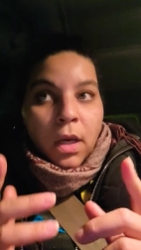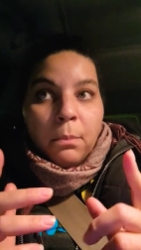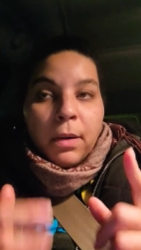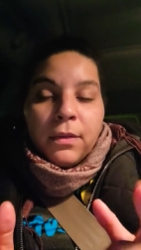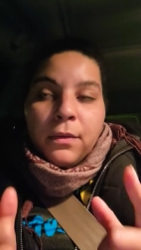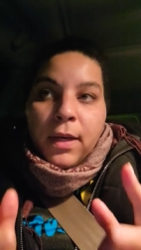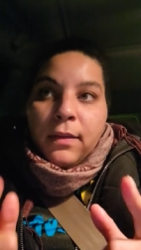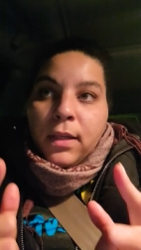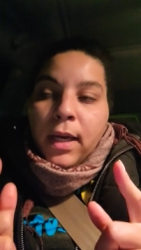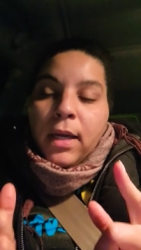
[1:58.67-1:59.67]
But the thing
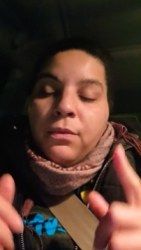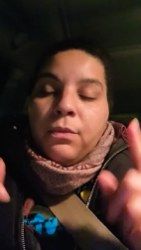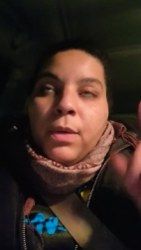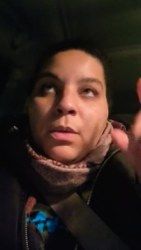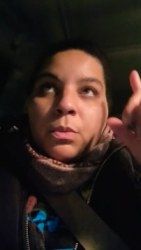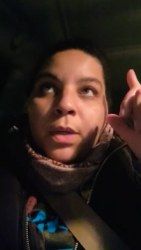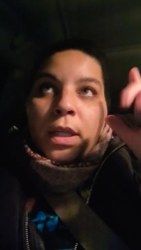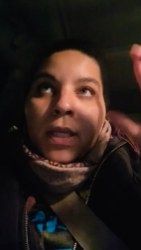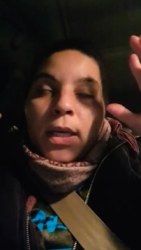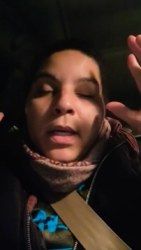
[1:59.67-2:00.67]
that I've been
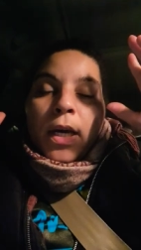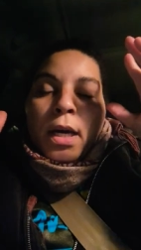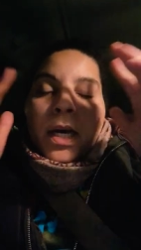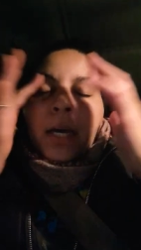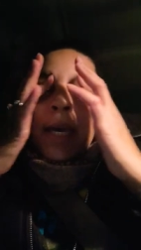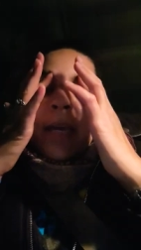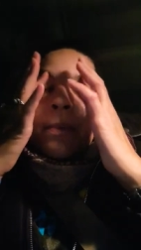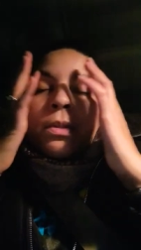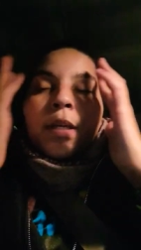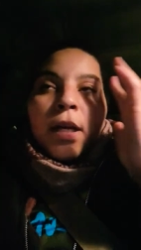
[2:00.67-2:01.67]
really
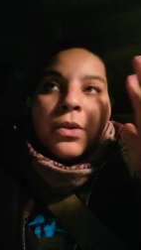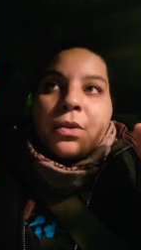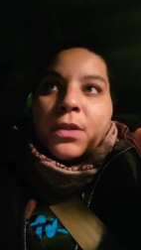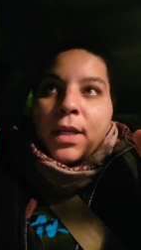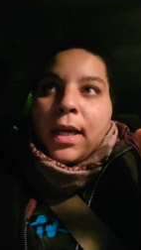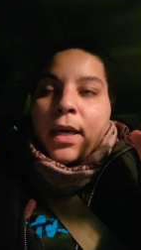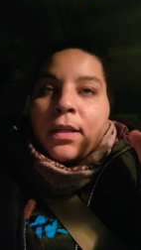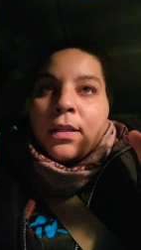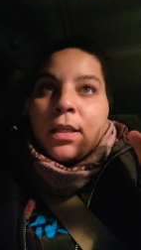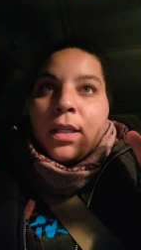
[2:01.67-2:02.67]
able to understand